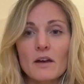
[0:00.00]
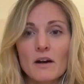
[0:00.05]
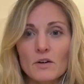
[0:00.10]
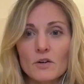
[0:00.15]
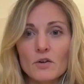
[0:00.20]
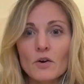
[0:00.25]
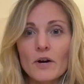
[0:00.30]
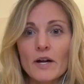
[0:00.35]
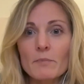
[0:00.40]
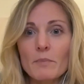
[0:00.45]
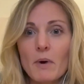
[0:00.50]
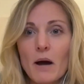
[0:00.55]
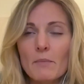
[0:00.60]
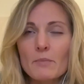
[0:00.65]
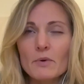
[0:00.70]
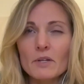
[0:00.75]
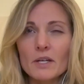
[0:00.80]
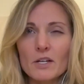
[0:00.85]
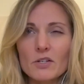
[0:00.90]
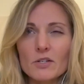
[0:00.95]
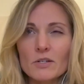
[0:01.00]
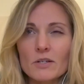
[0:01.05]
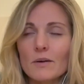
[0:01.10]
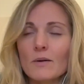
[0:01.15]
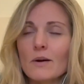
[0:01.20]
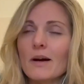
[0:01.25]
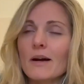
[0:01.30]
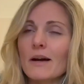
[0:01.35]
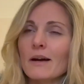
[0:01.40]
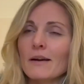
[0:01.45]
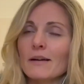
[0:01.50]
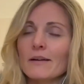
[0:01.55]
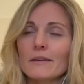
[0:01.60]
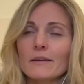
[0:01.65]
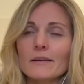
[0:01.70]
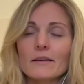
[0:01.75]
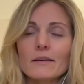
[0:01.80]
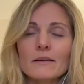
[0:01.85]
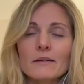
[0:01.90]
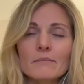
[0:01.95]
undergrad population, I
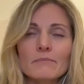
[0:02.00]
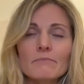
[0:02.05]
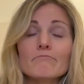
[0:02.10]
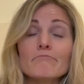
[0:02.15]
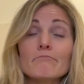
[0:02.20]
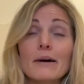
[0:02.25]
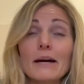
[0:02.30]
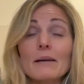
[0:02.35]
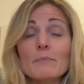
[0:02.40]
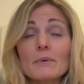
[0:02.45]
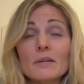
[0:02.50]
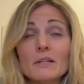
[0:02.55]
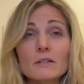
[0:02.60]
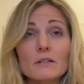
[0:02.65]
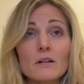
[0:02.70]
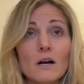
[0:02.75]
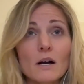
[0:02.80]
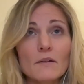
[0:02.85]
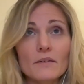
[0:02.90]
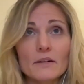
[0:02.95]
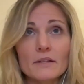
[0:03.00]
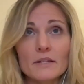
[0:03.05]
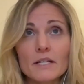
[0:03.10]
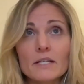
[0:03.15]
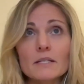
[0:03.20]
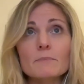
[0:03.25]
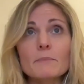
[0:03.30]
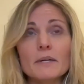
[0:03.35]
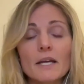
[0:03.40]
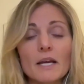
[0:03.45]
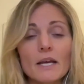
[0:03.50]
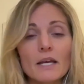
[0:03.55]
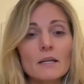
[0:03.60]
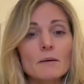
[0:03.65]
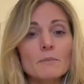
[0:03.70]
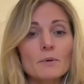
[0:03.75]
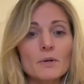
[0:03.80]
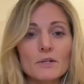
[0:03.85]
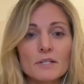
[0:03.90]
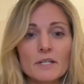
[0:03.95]
might be a little off on this, but
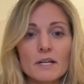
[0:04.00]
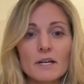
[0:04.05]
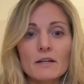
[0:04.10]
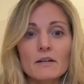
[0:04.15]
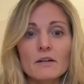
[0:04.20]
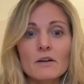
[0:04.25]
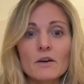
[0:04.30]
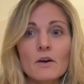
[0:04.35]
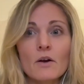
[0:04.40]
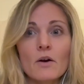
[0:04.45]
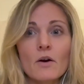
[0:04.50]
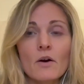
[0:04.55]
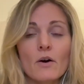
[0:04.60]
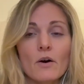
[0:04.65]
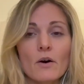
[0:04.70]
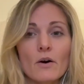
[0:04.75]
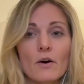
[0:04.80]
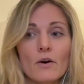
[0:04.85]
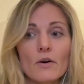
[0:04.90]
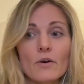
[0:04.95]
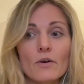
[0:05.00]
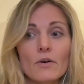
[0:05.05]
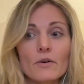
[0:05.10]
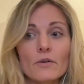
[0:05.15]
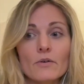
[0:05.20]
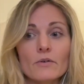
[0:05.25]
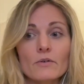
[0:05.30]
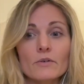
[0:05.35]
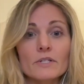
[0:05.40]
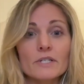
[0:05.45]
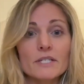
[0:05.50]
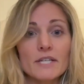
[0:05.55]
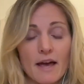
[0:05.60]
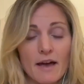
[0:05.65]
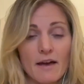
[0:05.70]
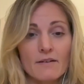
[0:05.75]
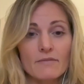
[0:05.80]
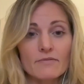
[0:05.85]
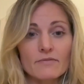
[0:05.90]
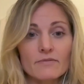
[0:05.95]
80% are
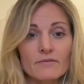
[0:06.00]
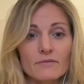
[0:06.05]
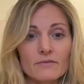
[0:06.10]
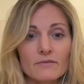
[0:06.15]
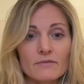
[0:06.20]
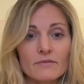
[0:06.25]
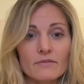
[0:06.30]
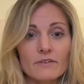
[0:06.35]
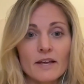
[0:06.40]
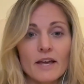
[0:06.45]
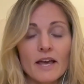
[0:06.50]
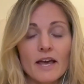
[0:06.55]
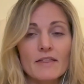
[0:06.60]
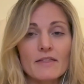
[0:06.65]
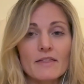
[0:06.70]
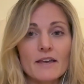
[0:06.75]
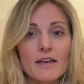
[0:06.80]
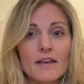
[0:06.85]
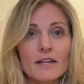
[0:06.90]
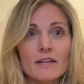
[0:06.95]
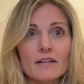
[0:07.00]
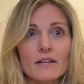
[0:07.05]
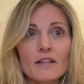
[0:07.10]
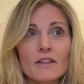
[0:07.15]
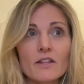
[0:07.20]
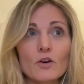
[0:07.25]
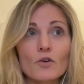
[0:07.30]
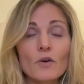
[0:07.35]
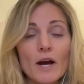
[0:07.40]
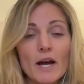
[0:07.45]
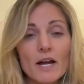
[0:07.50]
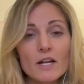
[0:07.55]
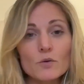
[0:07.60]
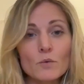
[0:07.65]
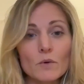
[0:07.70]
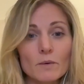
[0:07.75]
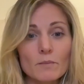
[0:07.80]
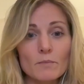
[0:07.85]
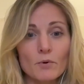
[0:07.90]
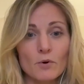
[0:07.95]
deaf. And then in the
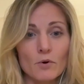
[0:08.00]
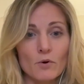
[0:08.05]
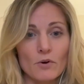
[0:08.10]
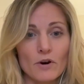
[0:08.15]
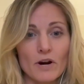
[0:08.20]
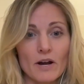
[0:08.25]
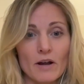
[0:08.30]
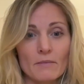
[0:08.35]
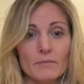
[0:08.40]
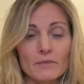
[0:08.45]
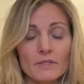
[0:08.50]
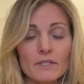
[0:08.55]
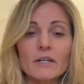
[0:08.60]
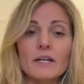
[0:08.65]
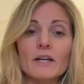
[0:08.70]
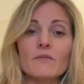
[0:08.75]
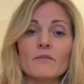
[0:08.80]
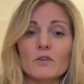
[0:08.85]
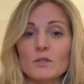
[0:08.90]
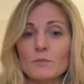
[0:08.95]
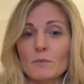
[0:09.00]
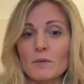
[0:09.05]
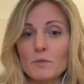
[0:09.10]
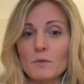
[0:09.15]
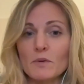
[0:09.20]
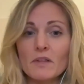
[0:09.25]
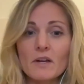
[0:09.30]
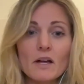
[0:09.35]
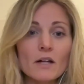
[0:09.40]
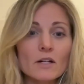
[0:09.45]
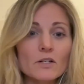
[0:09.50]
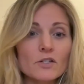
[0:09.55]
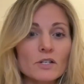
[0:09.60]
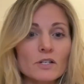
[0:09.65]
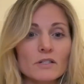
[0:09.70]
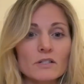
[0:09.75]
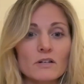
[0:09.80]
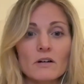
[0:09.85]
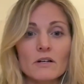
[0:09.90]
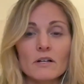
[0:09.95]
graduate programs, like for speech
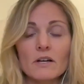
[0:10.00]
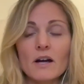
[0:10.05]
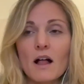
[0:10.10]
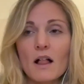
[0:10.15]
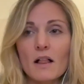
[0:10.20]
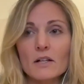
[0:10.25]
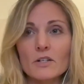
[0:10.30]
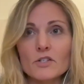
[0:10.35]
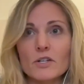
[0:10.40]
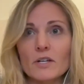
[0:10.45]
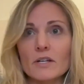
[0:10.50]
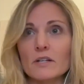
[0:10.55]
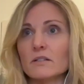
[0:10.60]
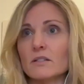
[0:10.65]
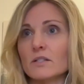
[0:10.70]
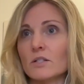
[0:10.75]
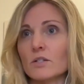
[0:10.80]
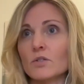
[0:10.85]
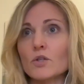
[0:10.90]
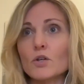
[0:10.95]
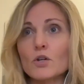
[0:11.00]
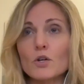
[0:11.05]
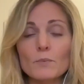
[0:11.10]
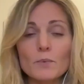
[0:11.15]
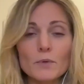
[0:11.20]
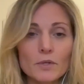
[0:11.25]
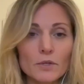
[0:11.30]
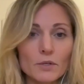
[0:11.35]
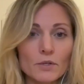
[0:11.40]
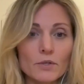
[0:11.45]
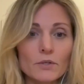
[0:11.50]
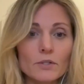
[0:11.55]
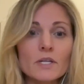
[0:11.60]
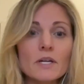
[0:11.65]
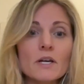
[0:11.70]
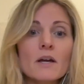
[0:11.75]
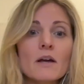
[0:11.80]
pathologists, audiologists, interpreters,